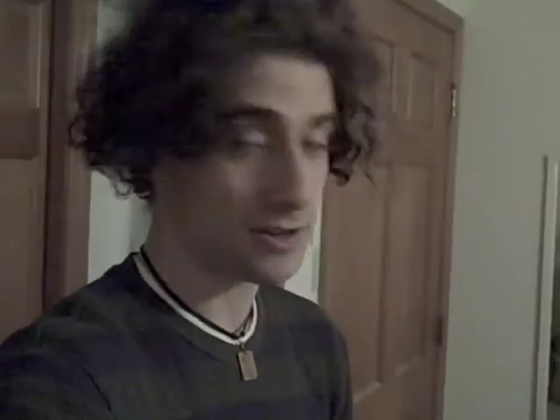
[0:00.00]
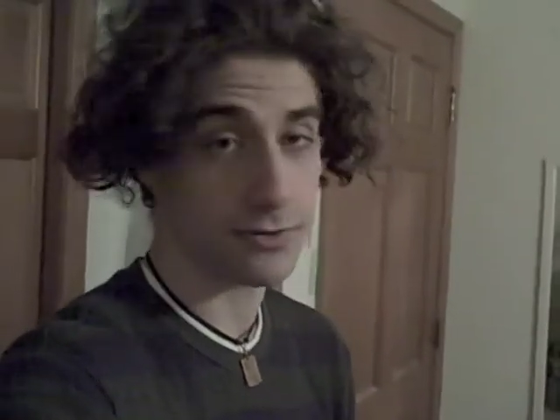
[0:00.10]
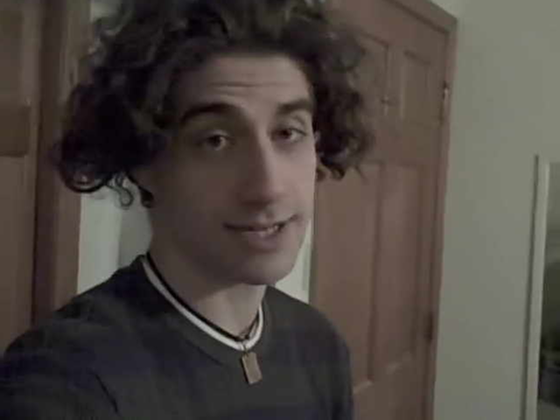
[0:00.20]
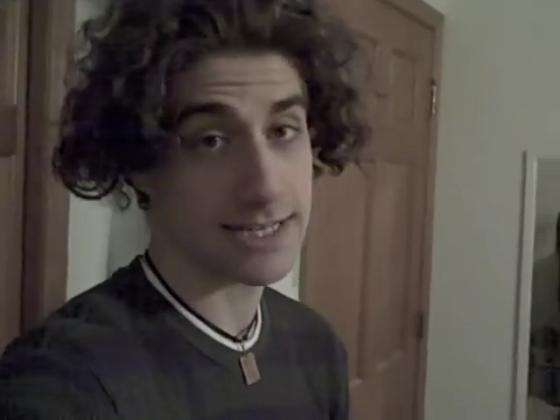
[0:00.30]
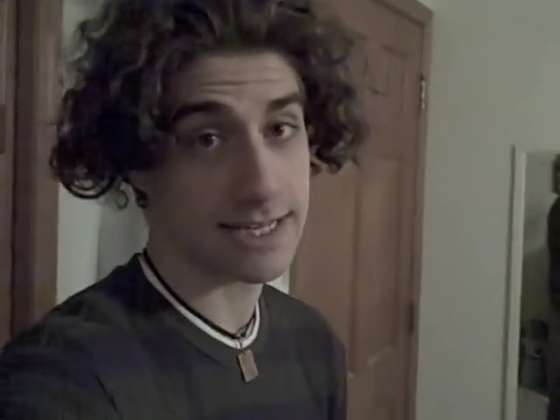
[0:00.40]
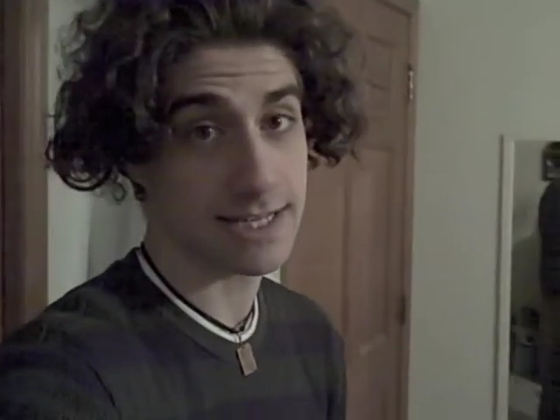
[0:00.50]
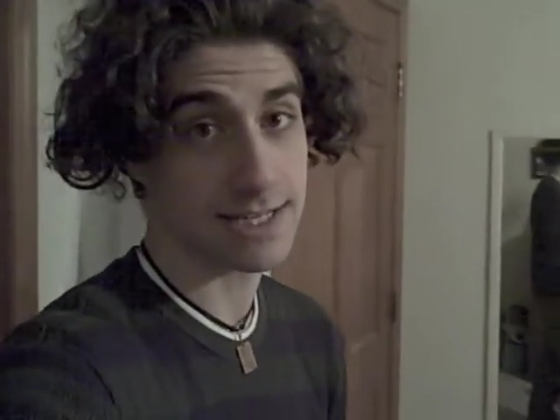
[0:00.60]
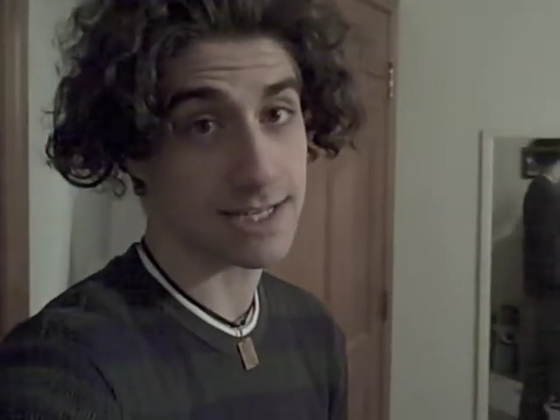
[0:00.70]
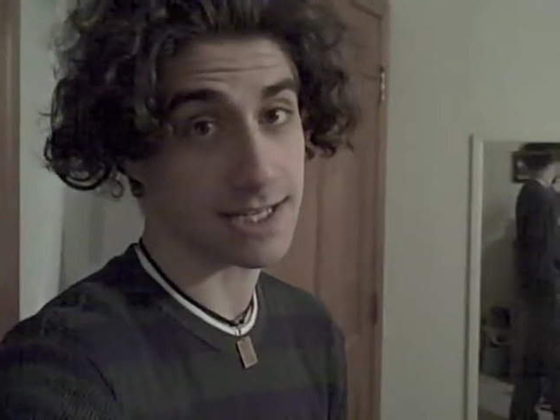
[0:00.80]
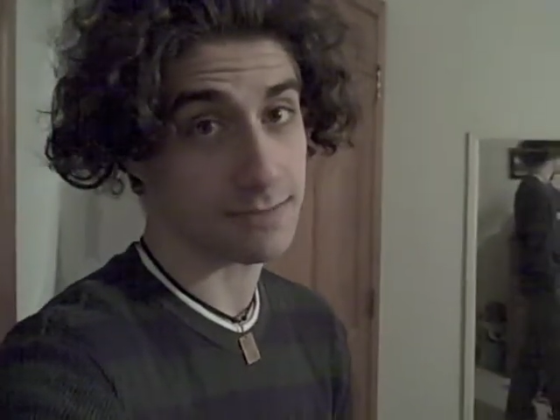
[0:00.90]
The reason
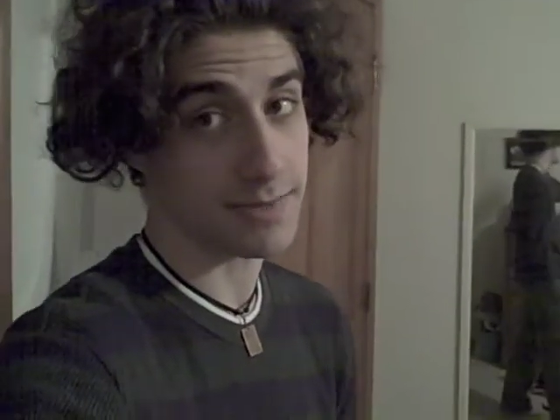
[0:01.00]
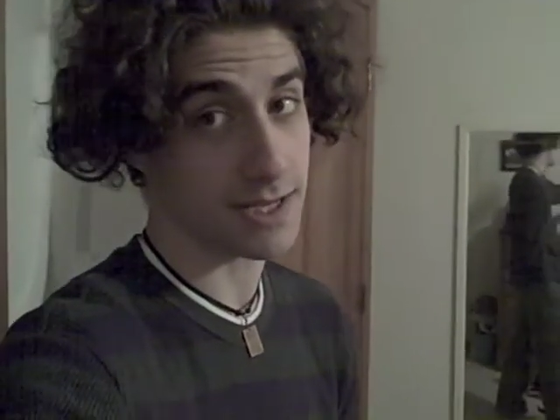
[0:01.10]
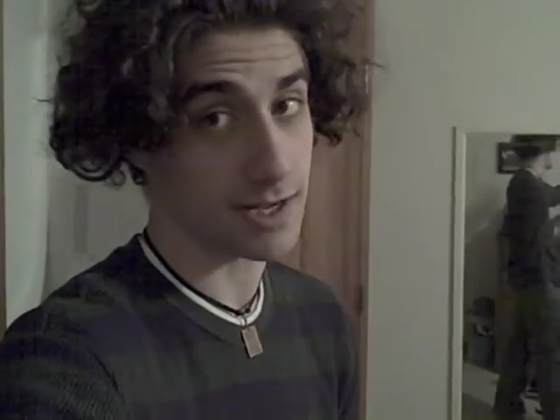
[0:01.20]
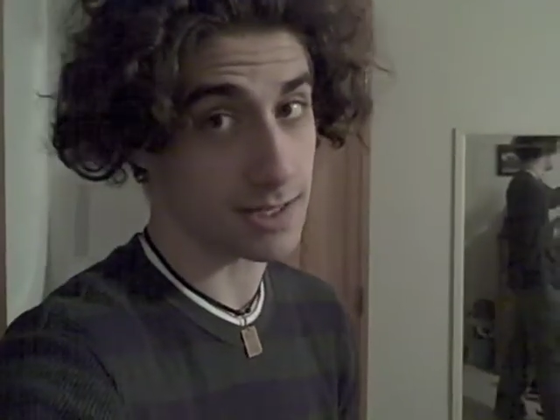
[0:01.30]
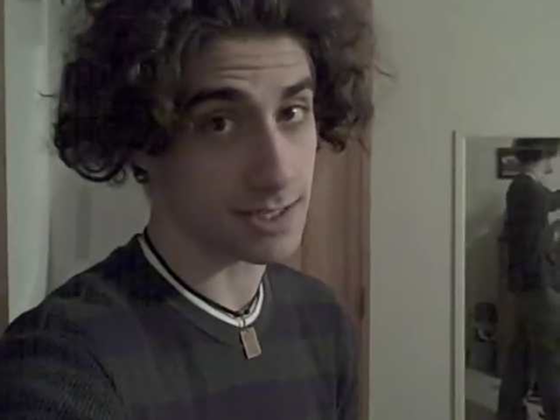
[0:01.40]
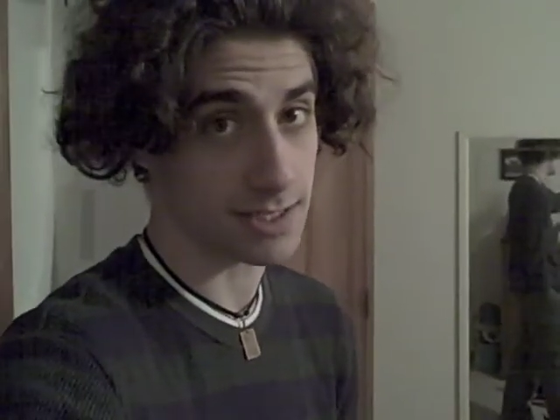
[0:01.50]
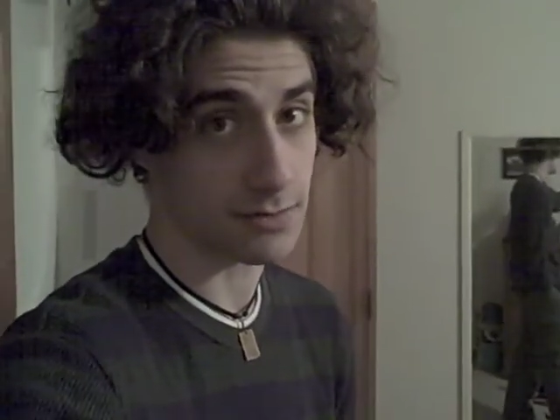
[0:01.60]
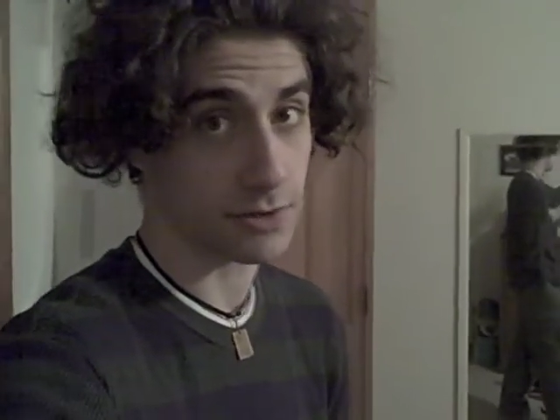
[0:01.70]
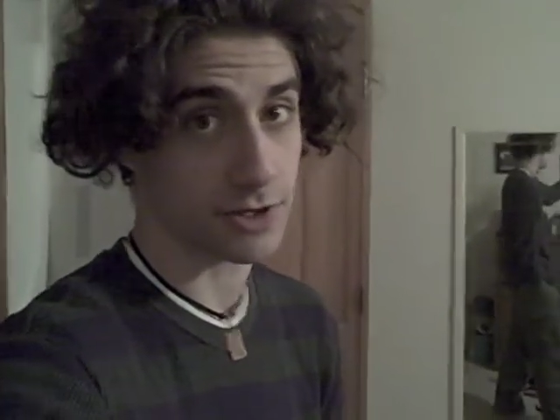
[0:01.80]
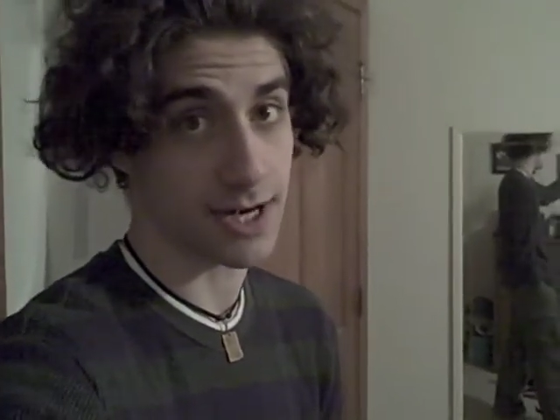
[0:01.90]
is is
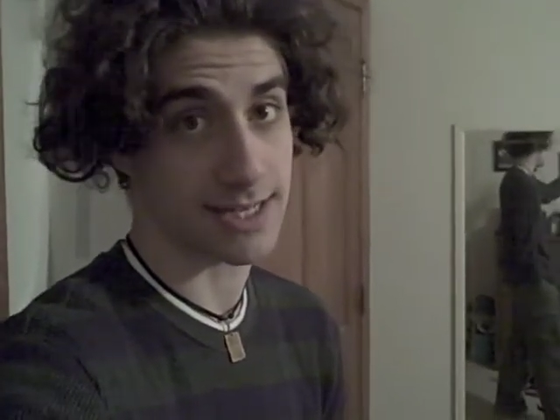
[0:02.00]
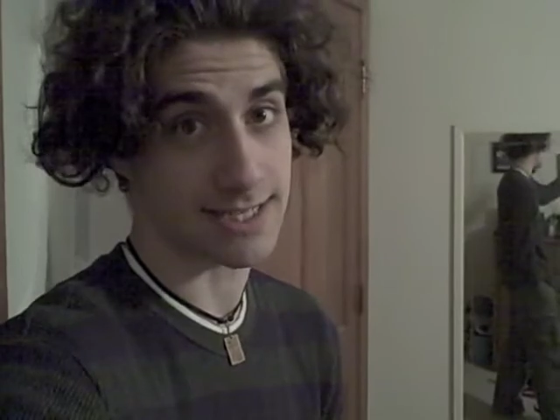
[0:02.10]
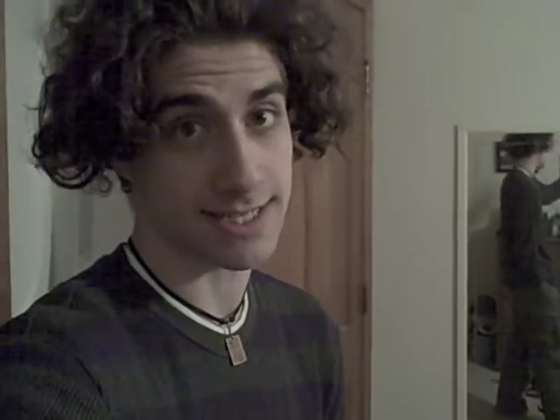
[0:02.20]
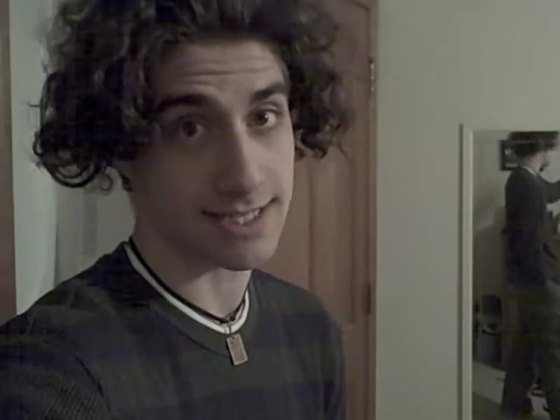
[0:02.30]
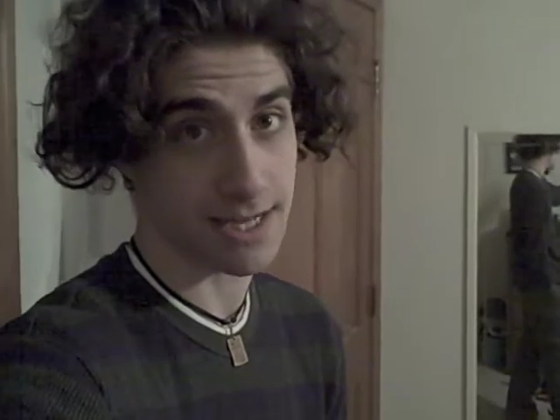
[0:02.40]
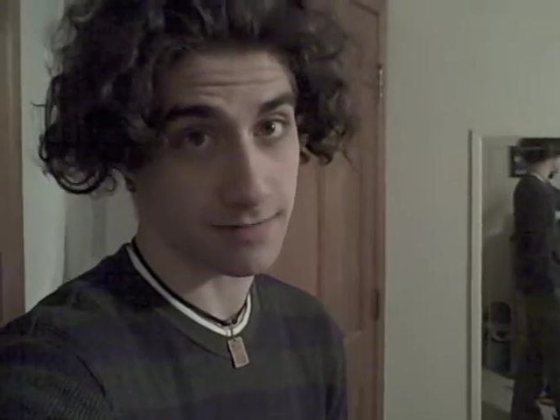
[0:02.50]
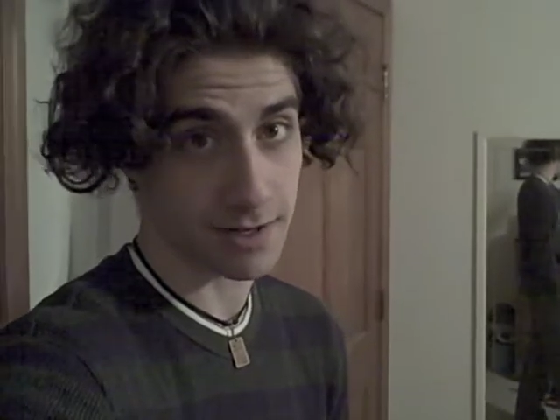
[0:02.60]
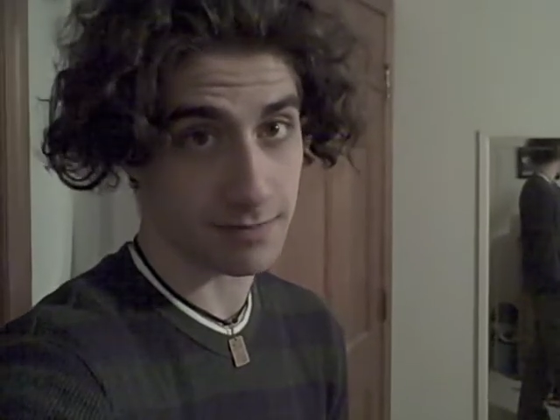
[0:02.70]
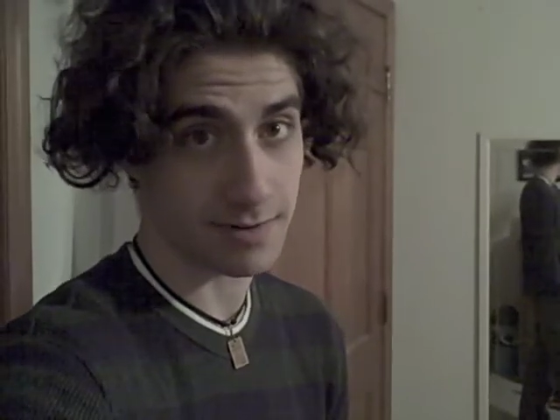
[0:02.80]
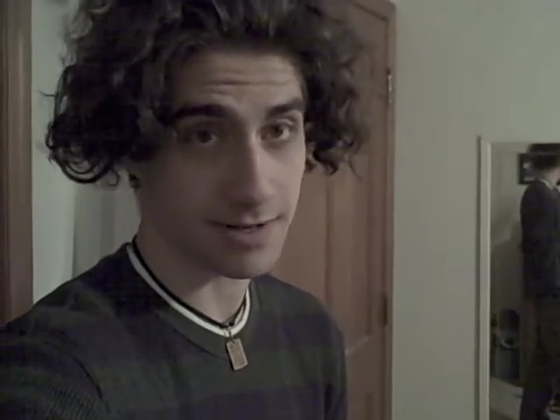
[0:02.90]
because we're trying to save
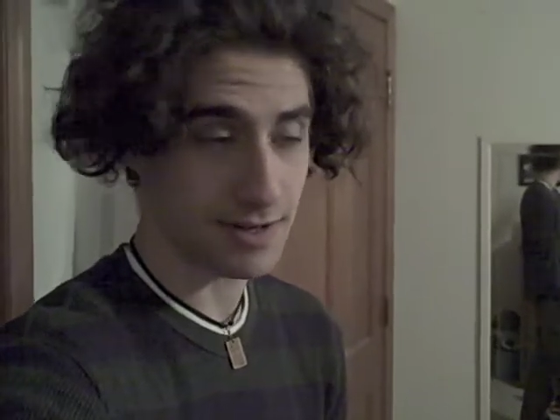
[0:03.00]
up